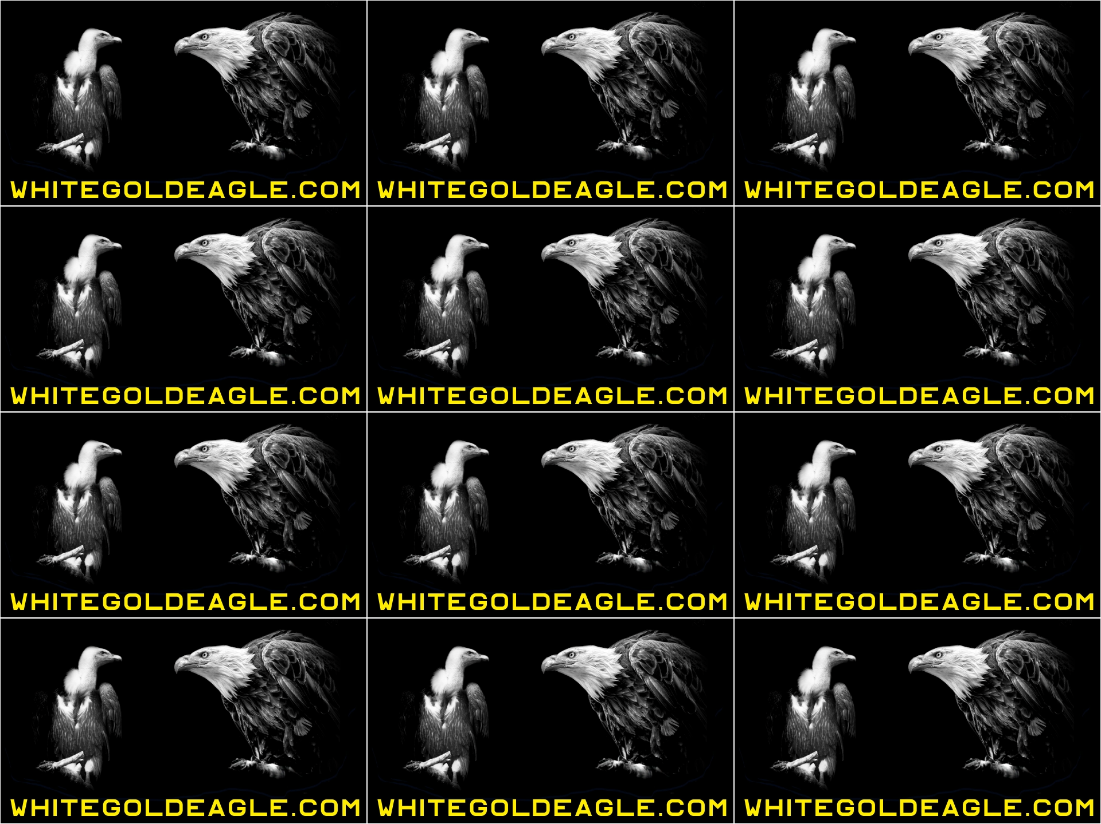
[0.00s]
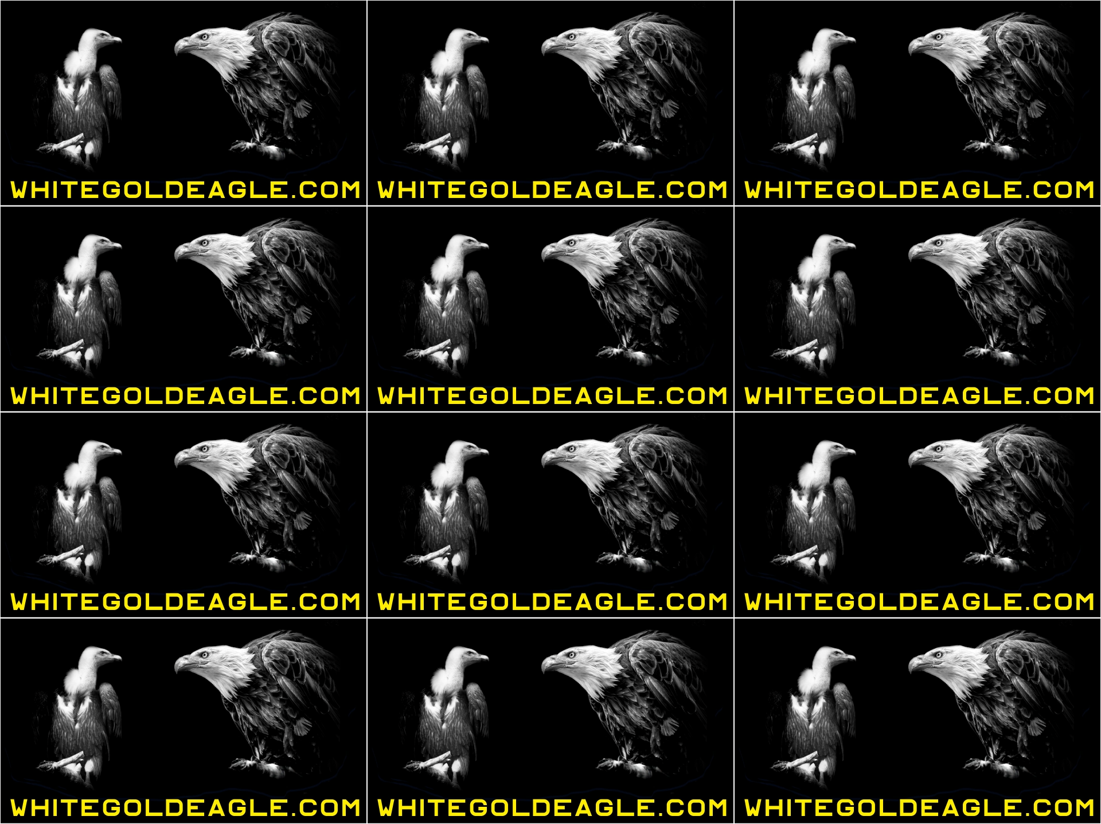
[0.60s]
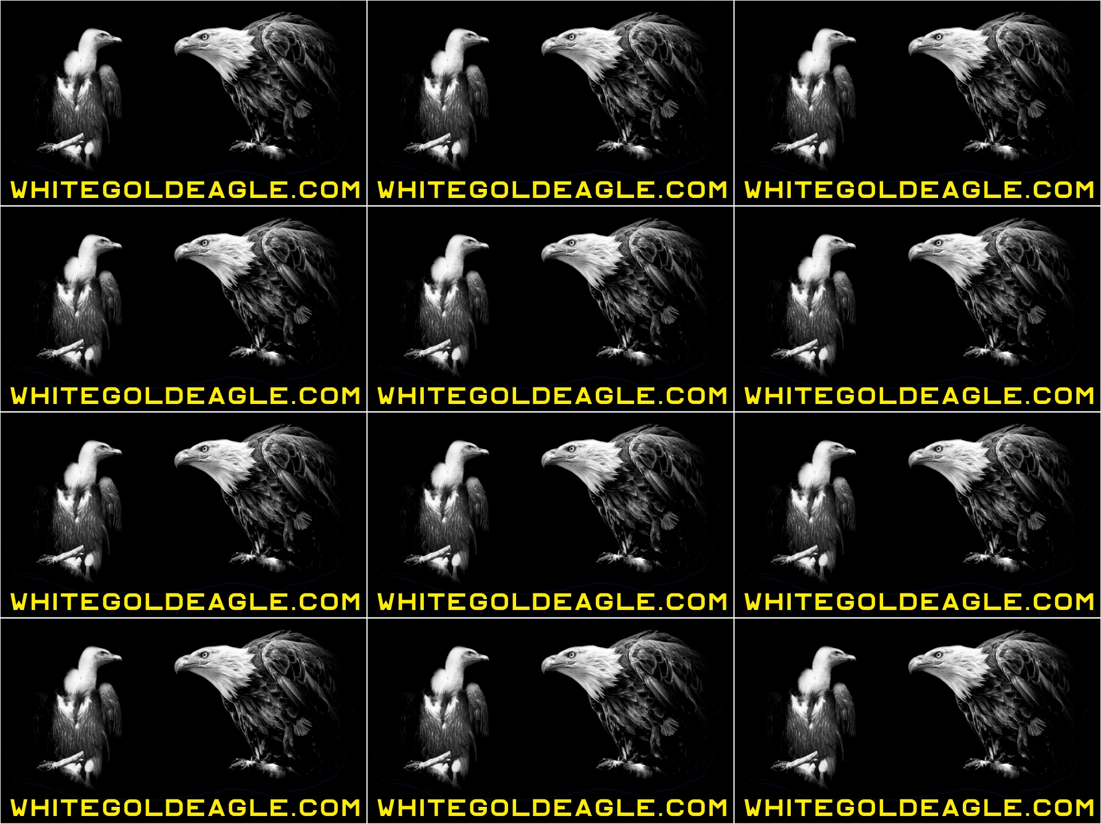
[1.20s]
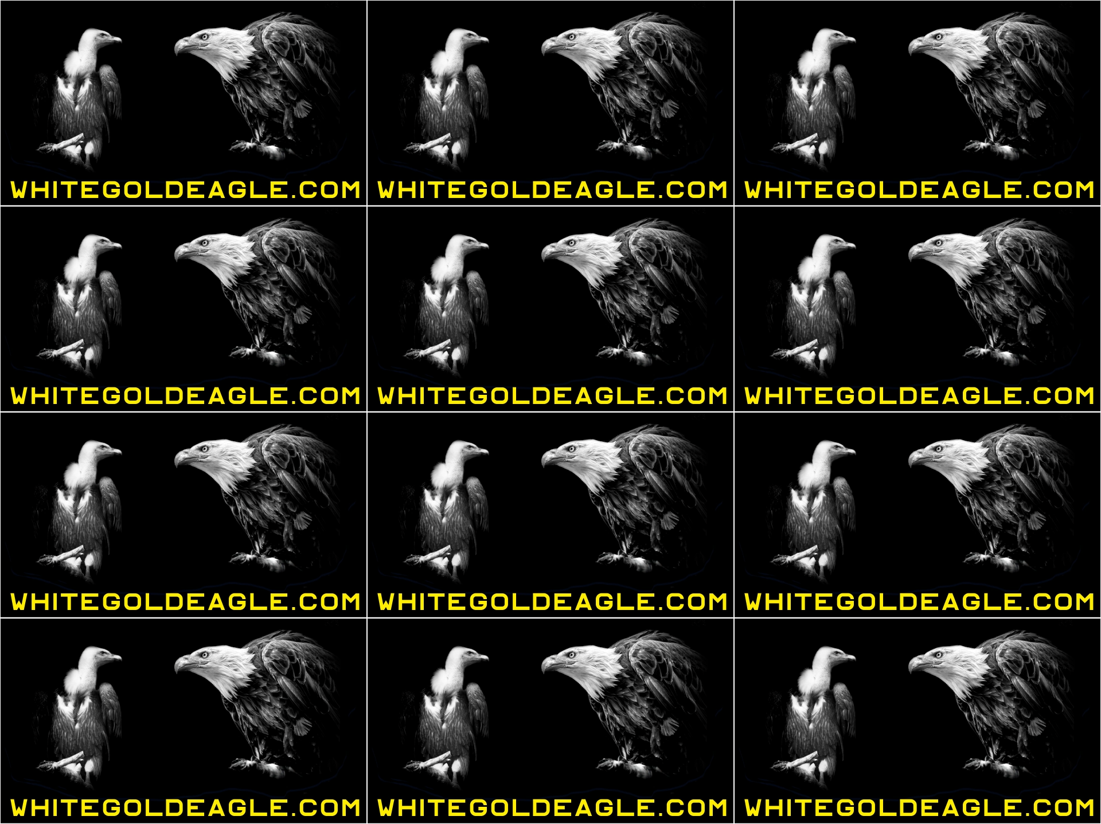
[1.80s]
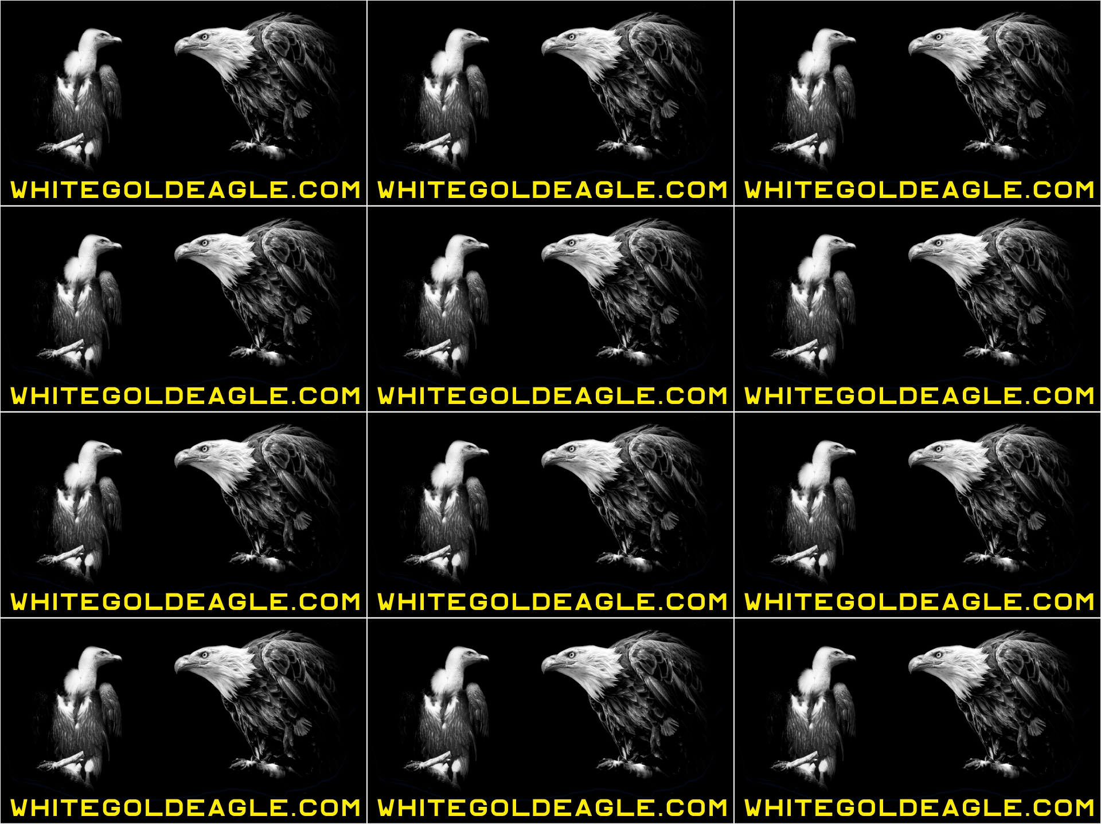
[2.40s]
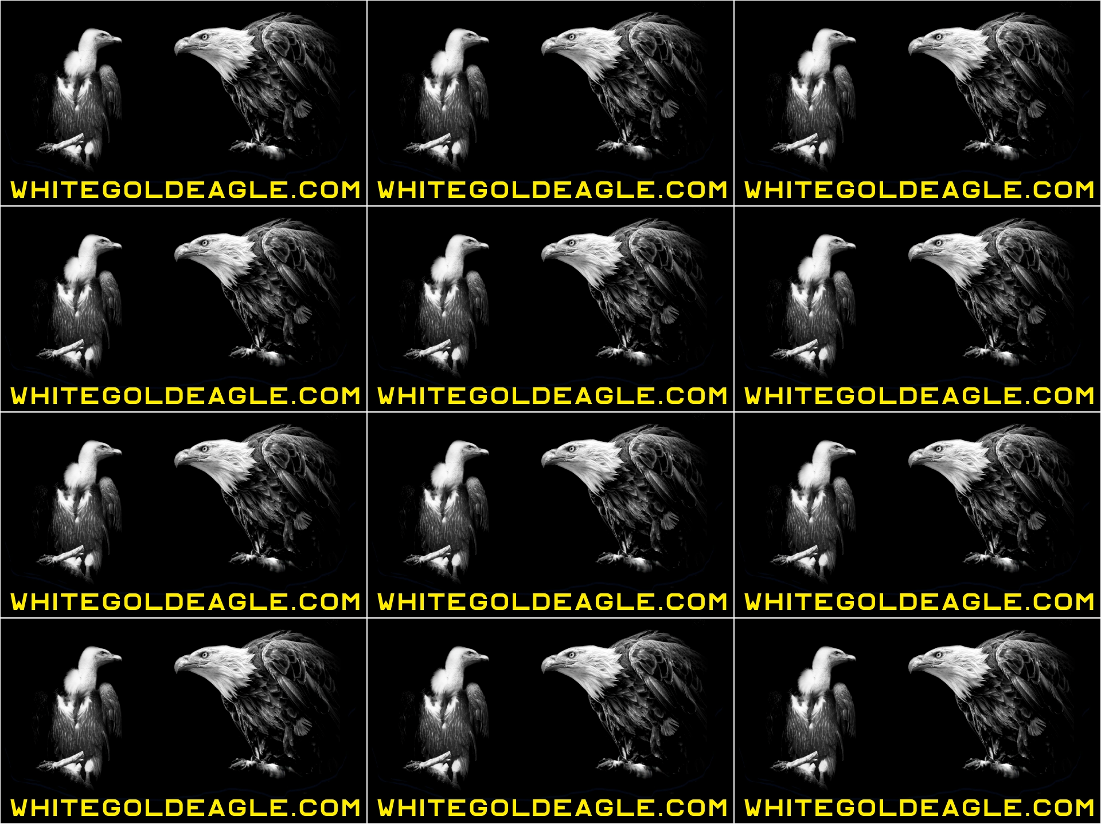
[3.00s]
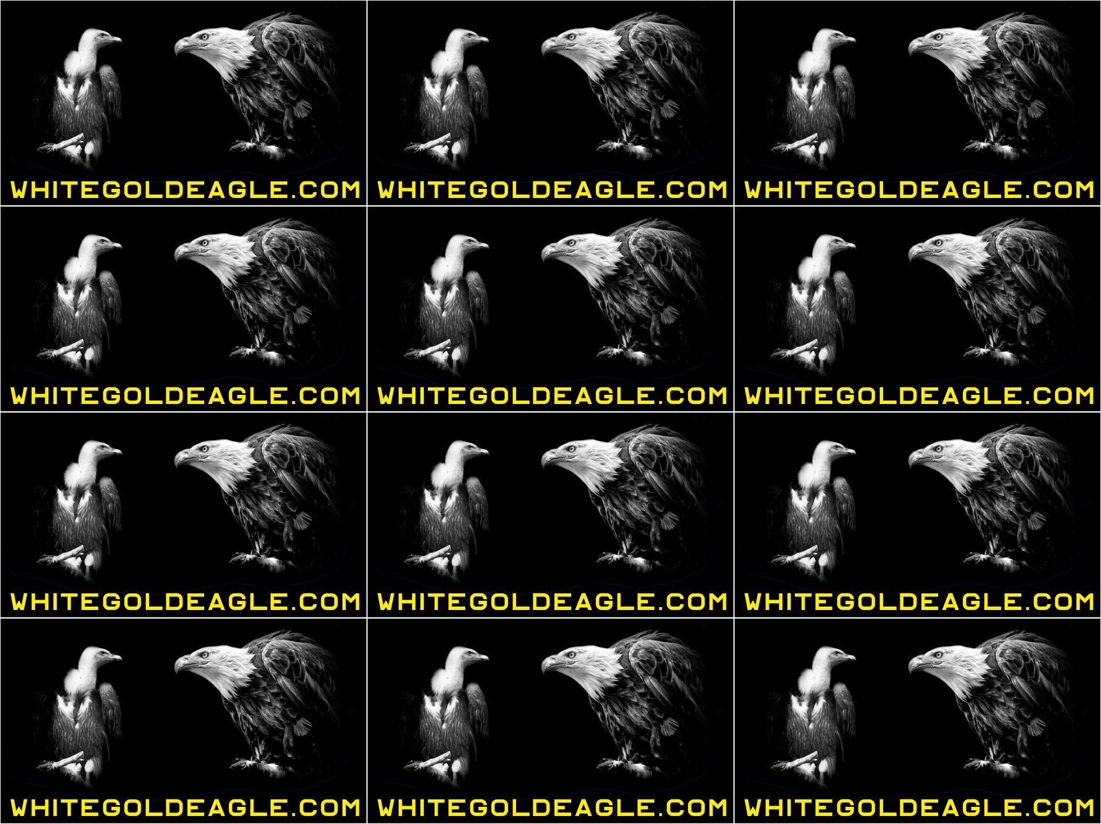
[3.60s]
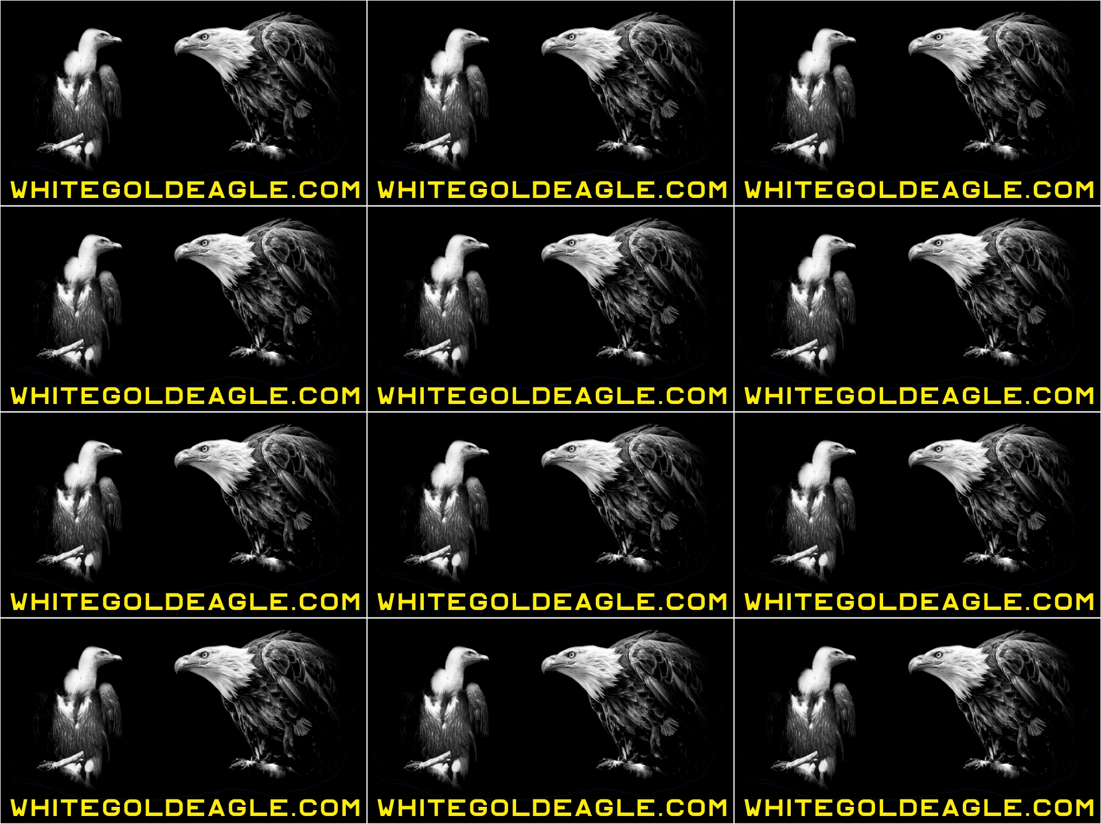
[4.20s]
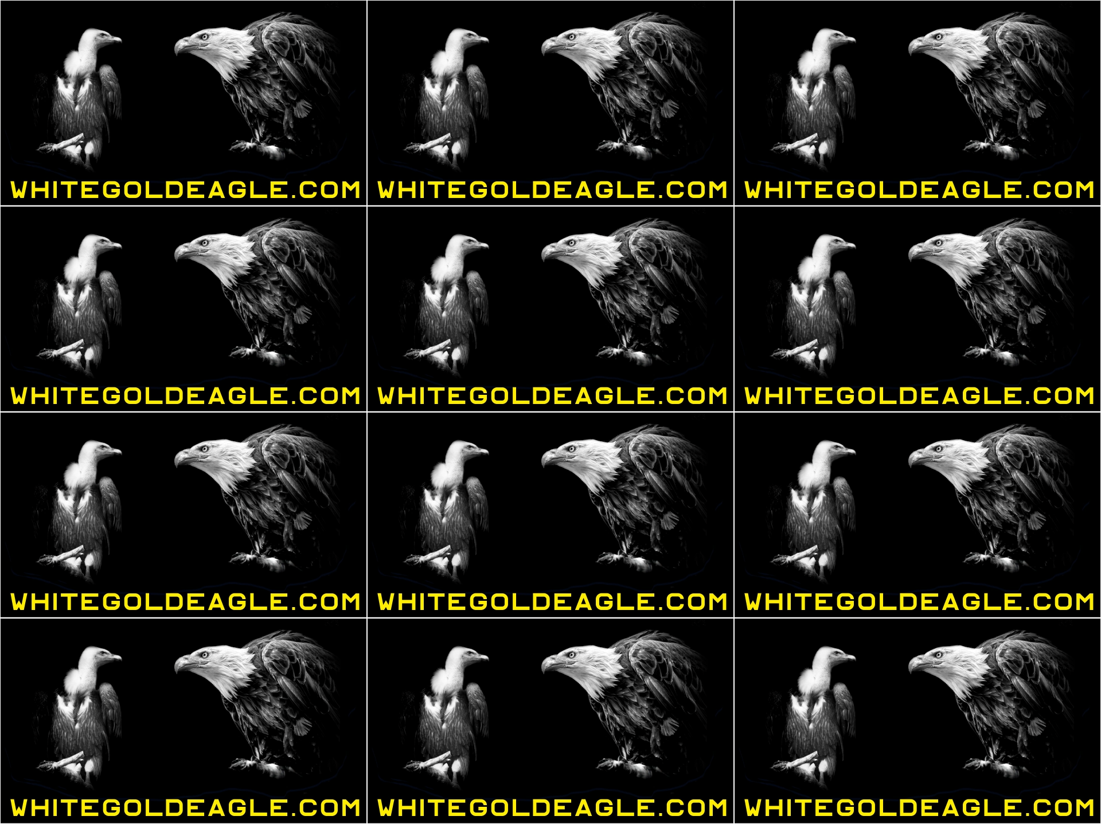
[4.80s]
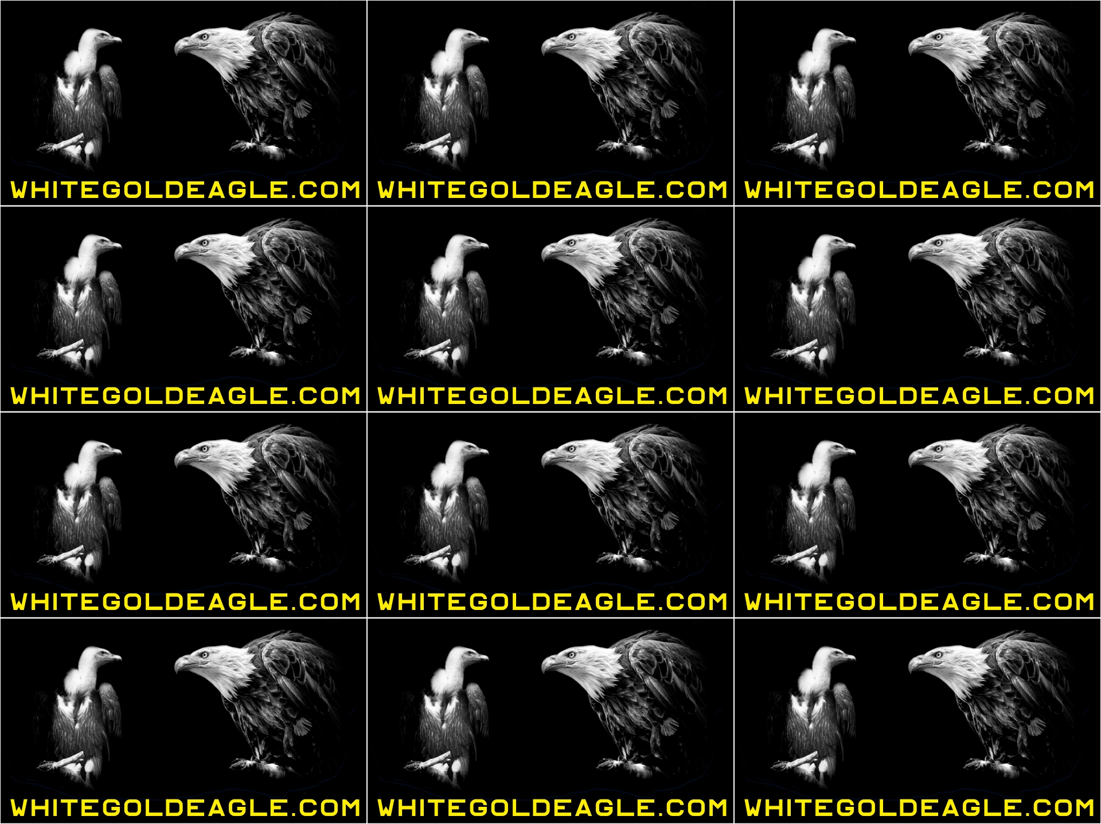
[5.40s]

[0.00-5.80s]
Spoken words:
(no speaker visible)